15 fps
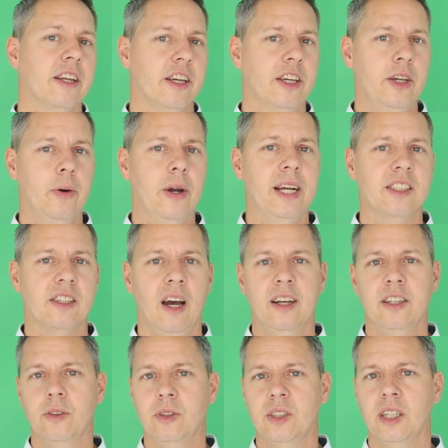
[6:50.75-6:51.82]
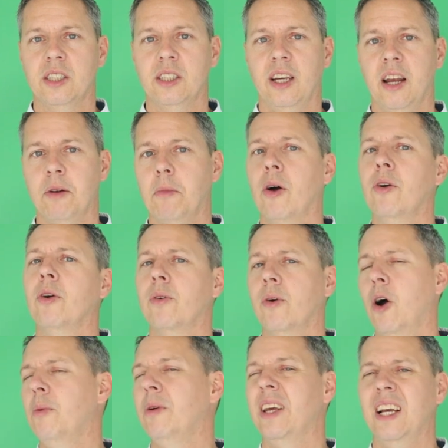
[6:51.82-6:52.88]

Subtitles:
The QHY268 monochrome,